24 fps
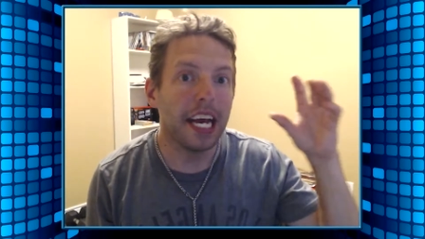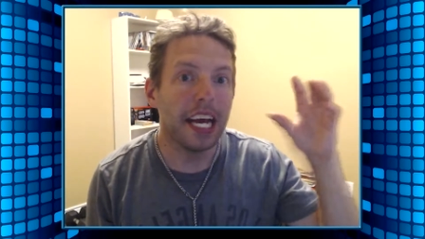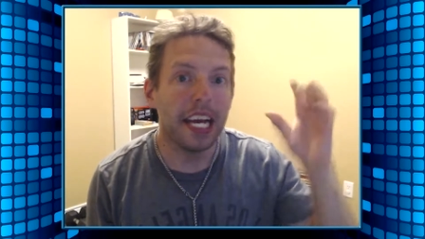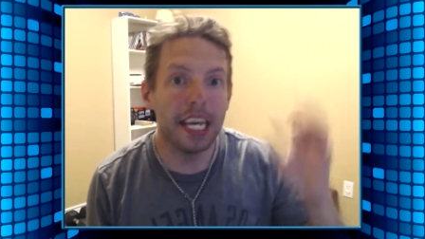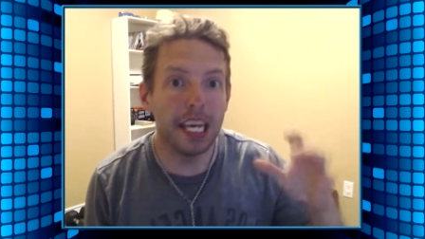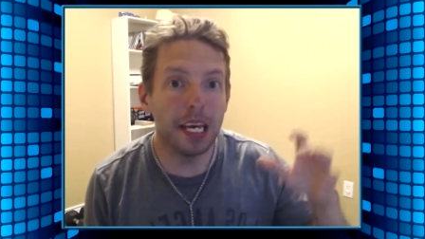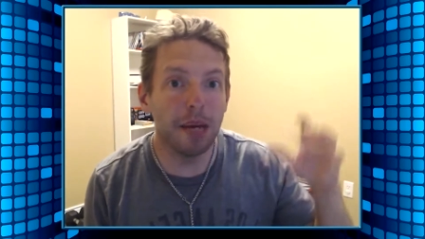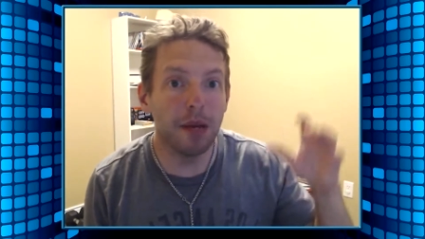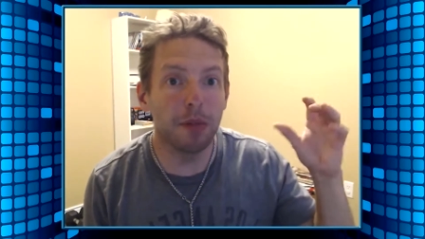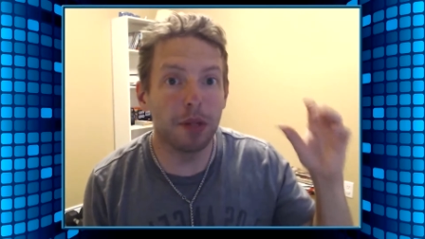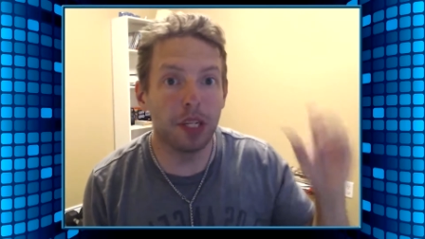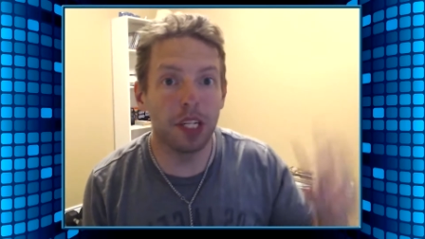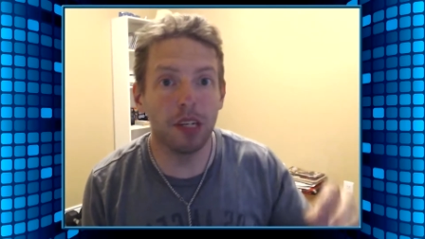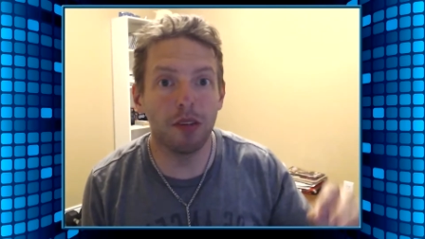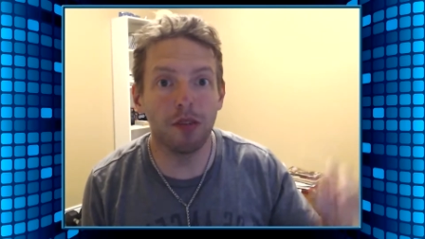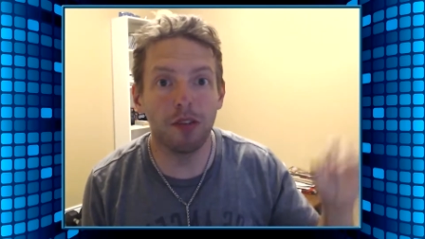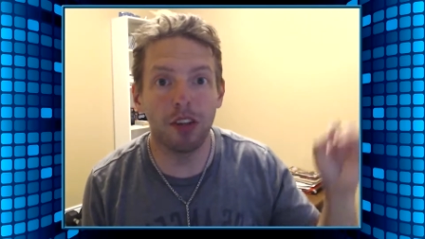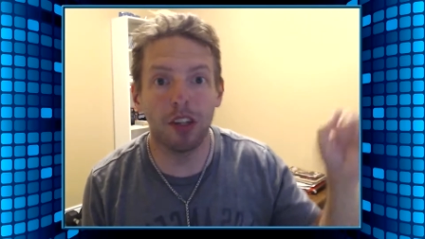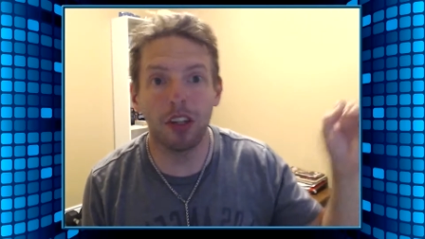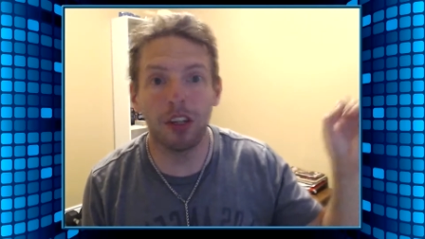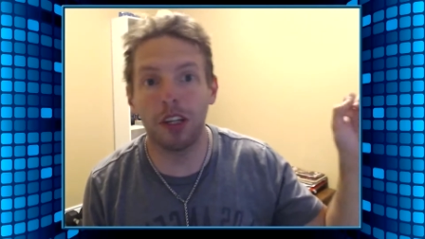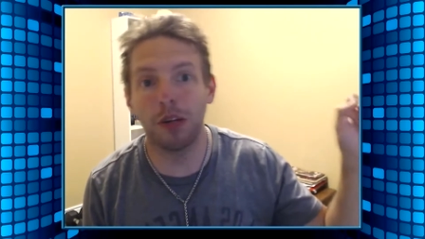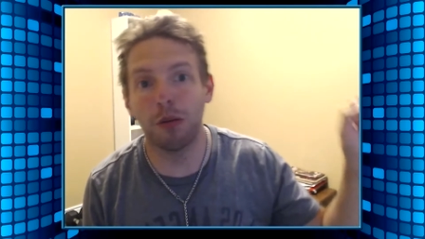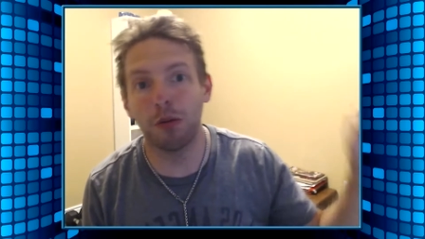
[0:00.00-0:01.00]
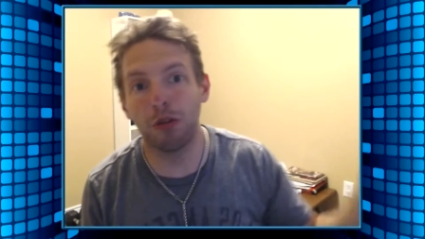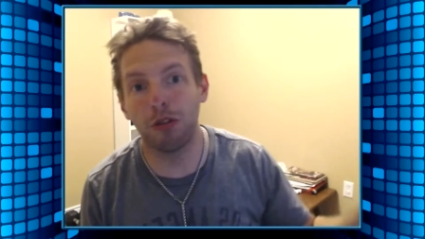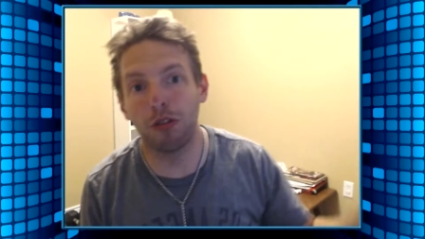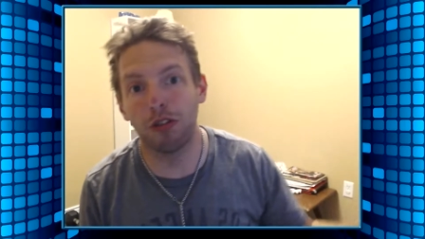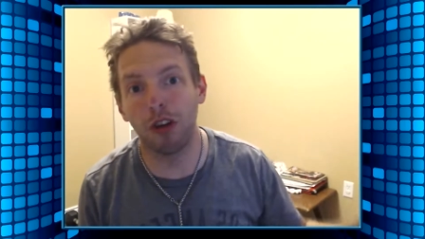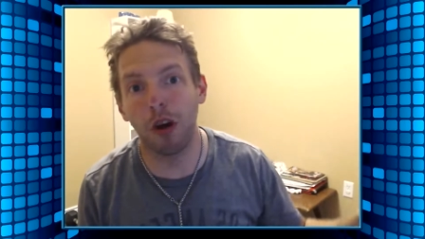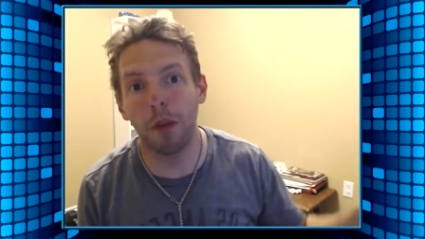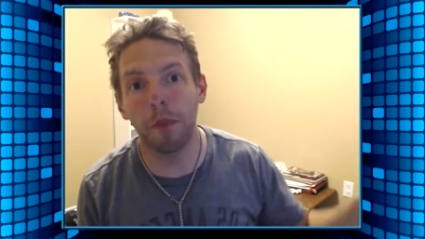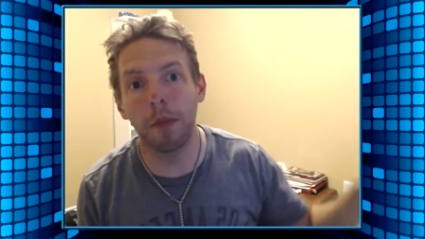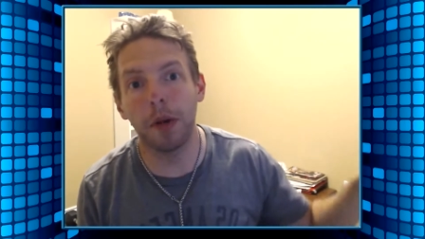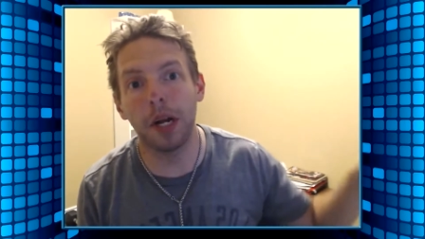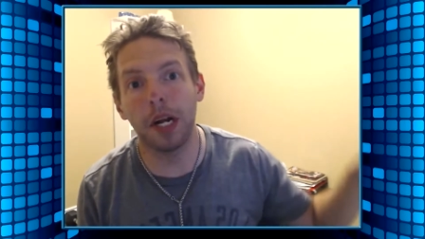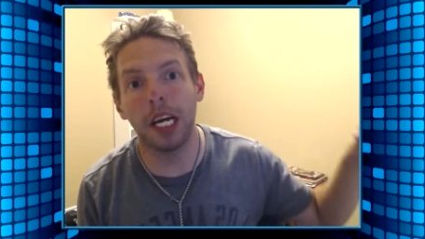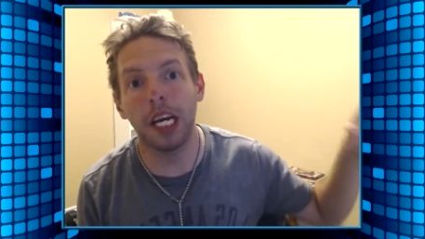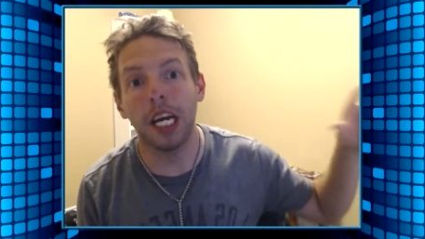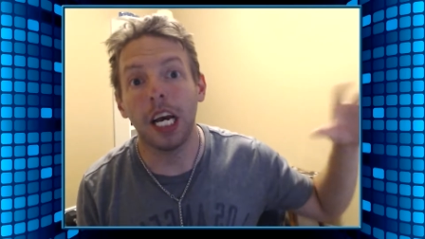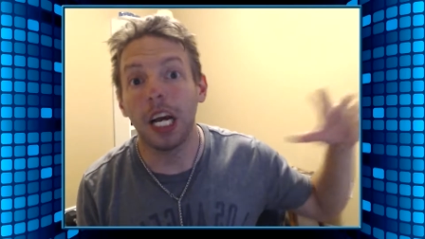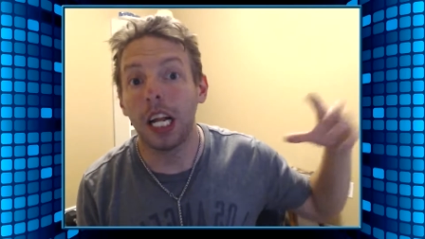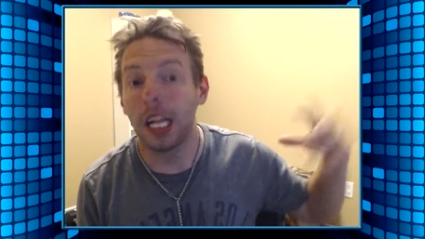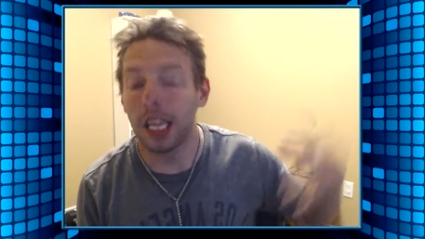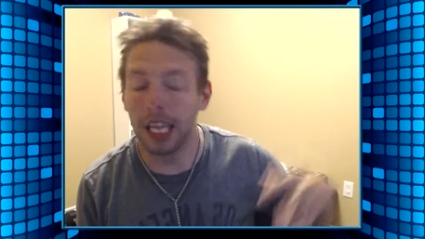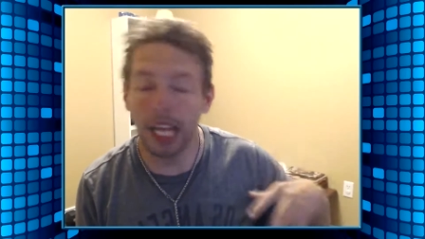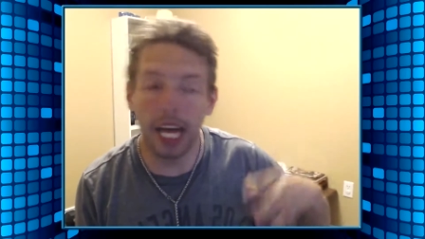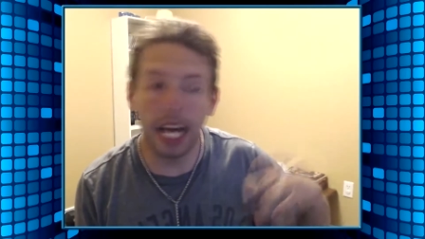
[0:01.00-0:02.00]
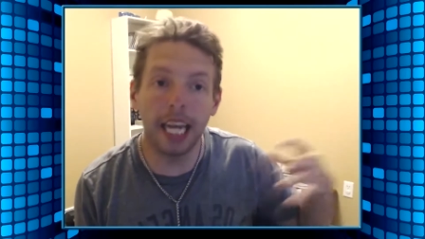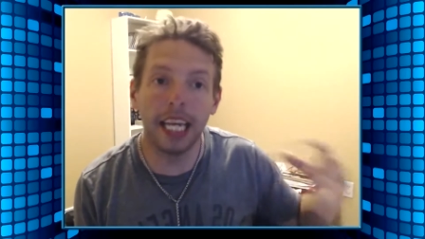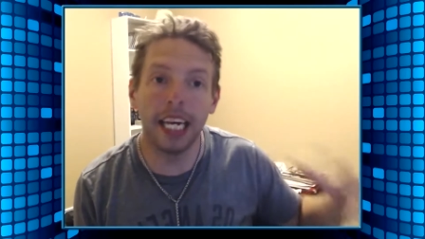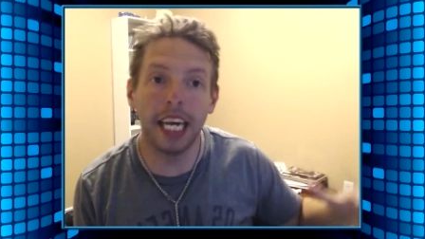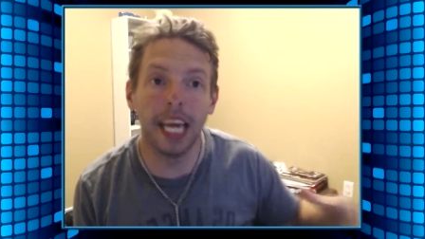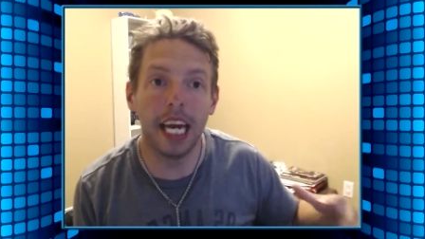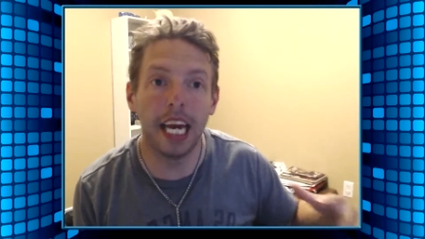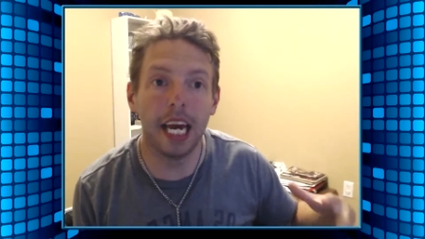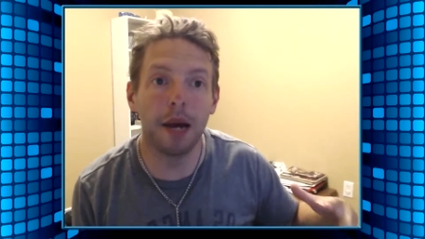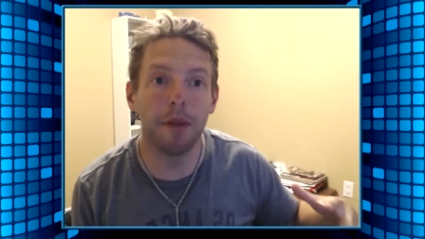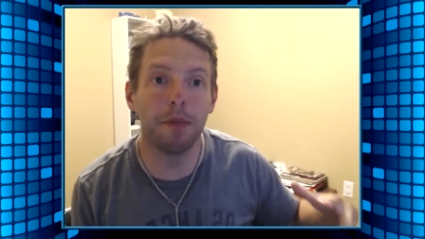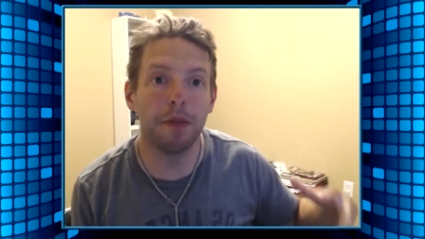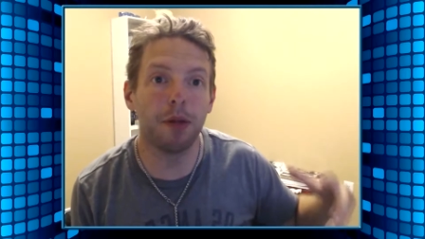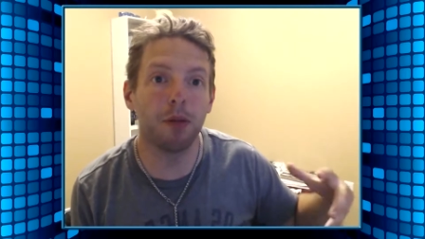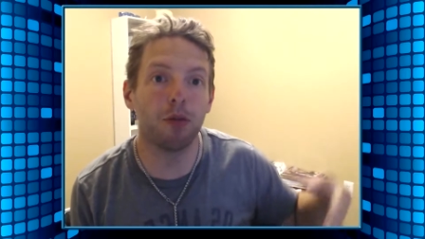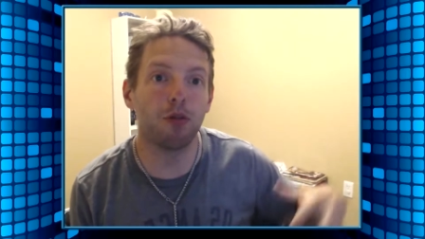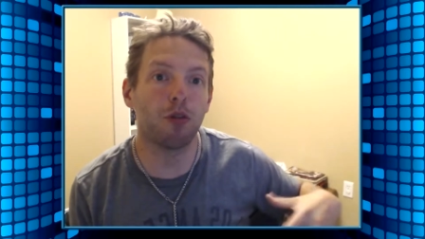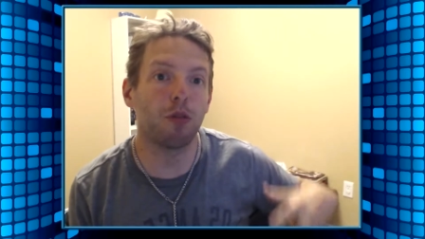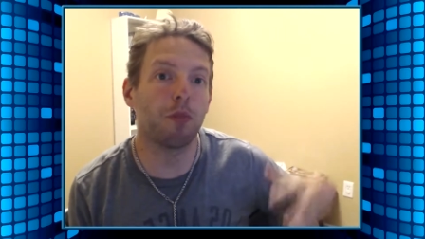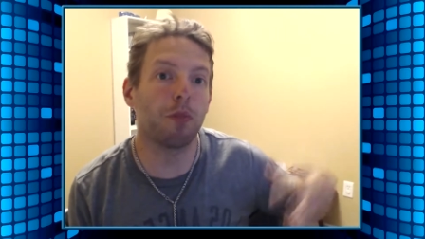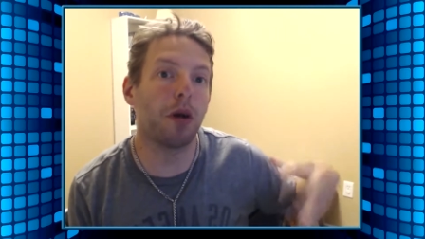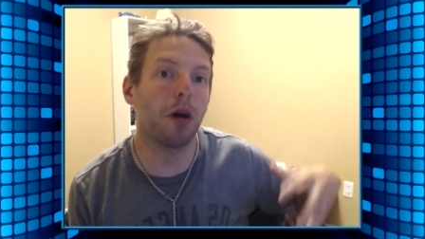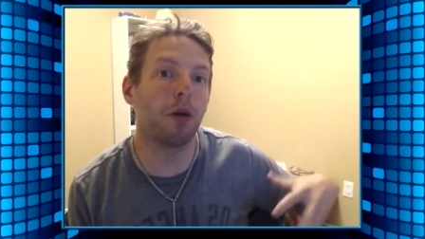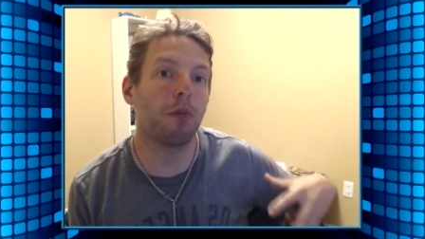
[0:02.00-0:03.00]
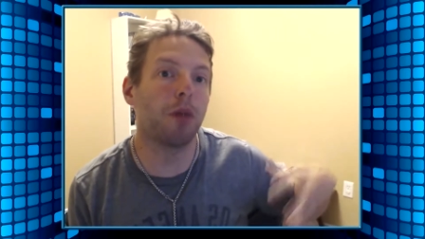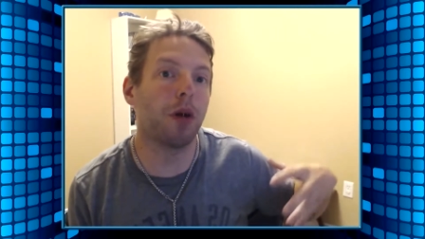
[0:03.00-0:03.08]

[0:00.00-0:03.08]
he believes that there was somebody like him that was about,